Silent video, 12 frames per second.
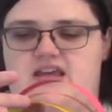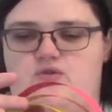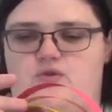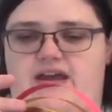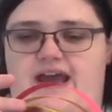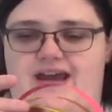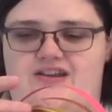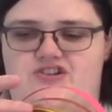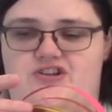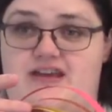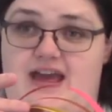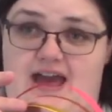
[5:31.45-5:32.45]
you would
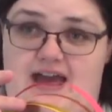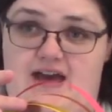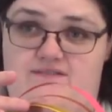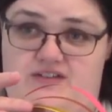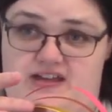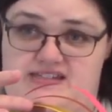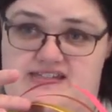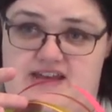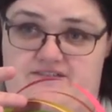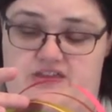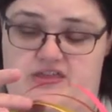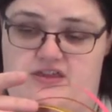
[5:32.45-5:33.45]
actually have a
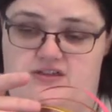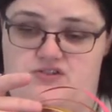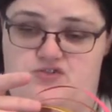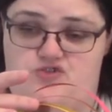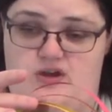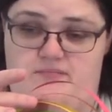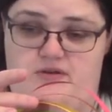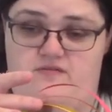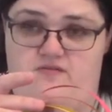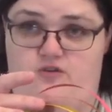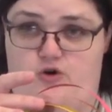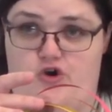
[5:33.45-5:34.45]
7th strip
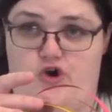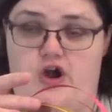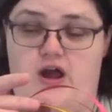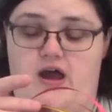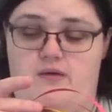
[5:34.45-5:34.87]
for